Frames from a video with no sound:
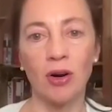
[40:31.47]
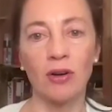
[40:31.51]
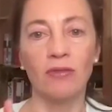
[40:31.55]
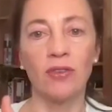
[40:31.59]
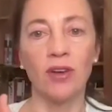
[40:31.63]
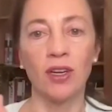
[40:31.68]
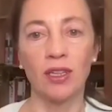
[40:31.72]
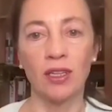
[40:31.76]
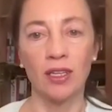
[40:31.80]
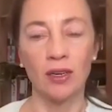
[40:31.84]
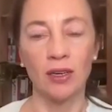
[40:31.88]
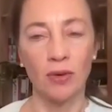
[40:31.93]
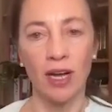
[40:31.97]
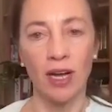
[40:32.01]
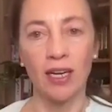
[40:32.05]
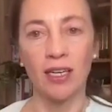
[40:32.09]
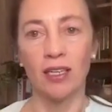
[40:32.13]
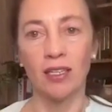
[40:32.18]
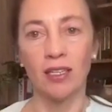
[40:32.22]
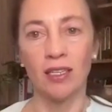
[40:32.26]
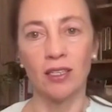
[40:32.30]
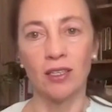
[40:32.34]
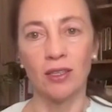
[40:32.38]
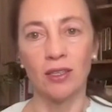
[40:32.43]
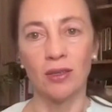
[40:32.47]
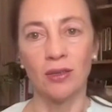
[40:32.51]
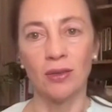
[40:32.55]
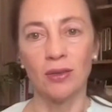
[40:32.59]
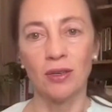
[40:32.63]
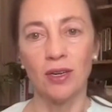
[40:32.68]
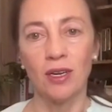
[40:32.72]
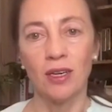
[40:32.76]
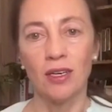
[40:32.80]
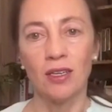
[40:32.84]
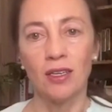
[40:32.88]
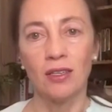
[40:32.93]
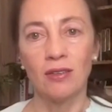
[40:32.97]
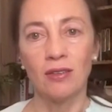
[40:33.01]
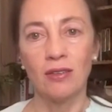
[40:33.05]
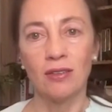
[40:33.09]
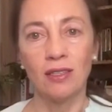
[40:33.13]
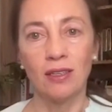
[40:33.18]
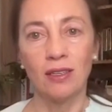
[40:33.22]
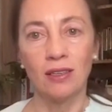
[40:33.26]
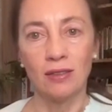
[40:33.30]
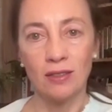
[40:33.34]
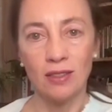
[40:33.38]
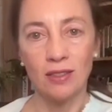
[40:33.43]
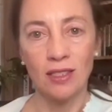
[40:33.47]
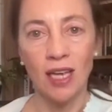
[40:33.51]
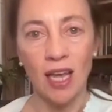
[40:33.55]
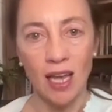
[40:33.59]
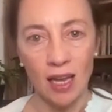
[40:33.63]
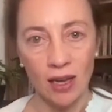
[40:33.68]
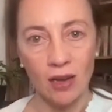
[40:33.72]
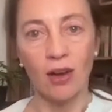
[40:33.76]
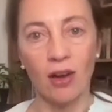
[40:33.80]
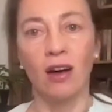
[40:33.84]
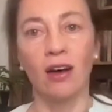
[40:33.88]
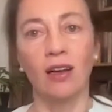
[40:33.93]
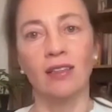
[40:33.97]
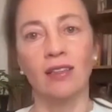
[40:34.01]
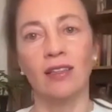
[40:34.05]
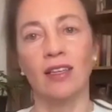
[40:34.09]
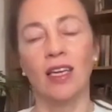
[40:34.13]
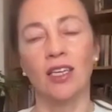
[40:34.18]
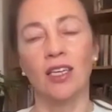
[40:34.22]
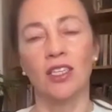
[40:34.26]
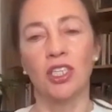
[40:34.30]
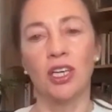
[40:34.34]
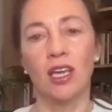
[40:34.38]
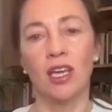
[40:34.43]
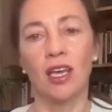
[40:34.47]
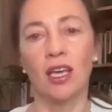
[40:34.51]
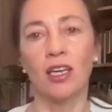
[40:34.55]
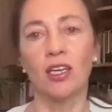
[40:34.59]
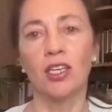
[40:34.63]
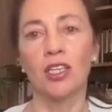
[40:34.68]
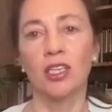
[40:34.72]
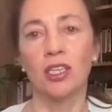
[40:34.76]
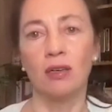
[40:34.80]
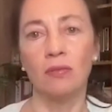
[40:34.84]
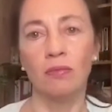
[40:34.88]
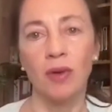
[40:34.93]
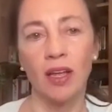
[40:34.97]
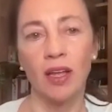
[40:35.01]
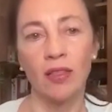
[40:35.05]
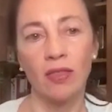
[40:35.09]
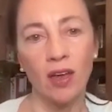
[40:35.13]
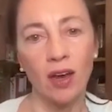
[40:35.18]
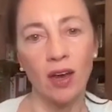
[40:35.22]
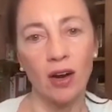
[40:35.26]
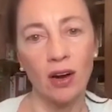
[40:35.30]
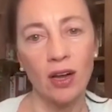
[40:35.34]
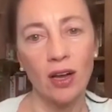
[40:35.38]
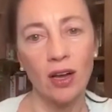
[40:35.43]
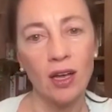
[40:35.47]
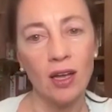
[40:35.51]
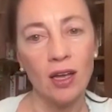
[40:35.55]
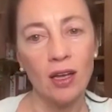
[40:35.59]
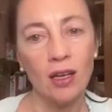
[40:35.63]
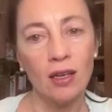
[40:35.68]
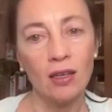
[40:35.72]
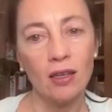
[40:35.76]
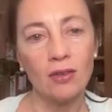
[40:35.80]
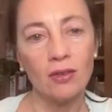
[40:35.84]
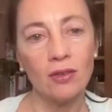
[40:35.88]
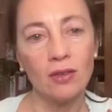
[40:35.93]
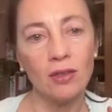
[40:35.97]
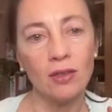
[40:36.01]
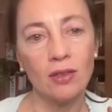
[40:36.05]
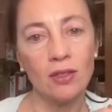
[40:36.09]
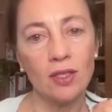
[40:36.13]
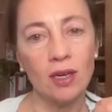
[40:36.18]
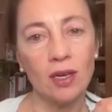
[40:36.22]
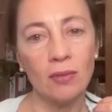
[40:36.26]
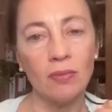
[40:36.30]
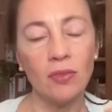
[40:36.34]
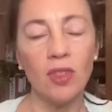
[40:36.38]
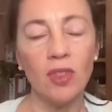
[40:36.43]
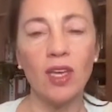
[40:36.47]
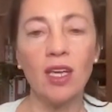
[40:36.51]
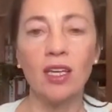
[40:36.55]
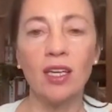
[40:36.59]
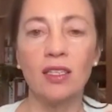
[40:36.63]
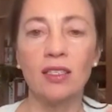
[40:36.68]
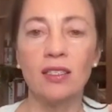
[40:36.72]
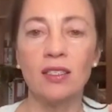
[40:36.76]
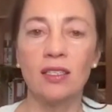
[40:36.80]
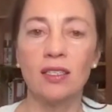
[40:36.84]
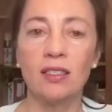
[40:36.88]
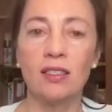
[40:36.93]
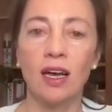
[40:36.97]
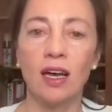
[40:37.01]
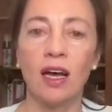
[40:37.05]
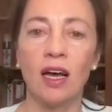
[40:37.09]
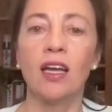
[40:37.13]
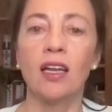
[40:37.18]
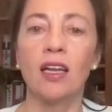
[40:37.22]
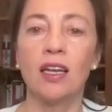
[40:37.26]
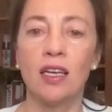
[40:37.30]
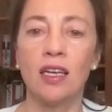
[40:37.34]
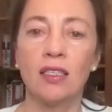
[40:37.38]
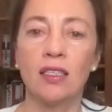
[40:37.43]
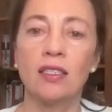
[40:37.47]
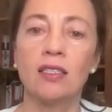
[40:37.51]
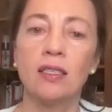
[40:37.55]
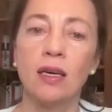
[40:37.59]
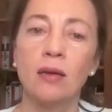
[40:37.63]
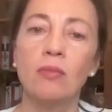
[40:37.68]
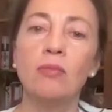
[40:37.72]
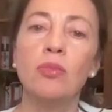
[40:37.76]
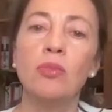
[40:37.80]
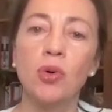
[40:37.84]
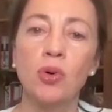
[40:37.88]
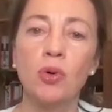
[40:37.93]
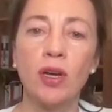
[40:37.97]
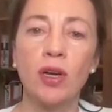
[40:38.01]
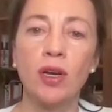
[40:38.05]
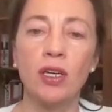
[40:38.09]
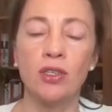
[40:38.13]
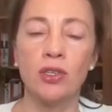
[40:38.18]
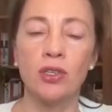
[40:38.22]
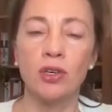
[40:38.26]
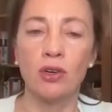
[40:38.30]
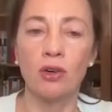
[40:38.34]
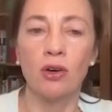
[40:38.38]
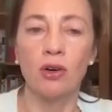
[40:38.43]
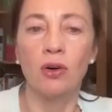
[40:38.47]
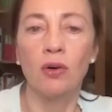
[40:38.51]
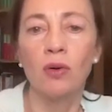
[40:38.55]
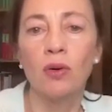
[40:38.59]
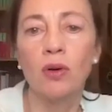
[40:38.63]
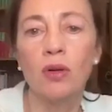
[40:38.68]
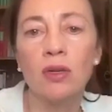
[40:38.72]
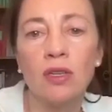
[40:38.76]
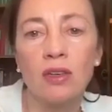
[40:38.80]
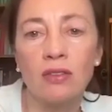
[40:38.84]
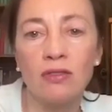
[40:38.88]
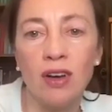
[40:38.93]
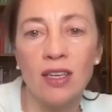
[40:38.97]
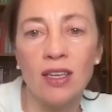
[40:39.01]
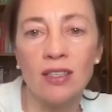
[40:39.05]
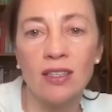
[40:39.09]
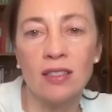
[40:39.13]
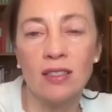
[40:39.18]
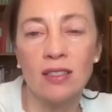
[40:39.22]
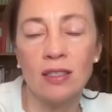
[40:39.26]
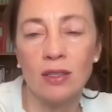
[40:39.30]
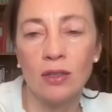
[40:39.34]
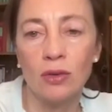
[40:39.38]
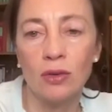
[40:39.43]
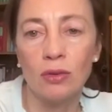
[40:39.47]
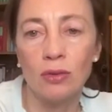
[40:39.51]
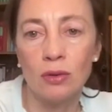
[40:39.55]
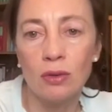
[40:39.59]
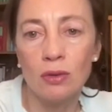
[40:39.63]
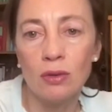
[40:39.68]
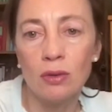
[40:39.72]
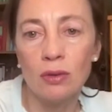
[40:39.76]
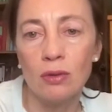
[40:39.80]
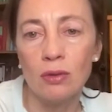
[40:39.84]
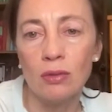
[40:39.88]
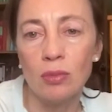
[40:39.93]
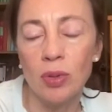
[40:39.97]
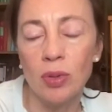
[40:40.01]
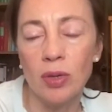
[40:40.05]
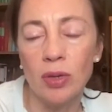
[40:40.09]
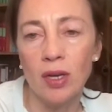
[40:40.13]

perfectly ready to take on the education, but they're something in society at some point took hold of us as a group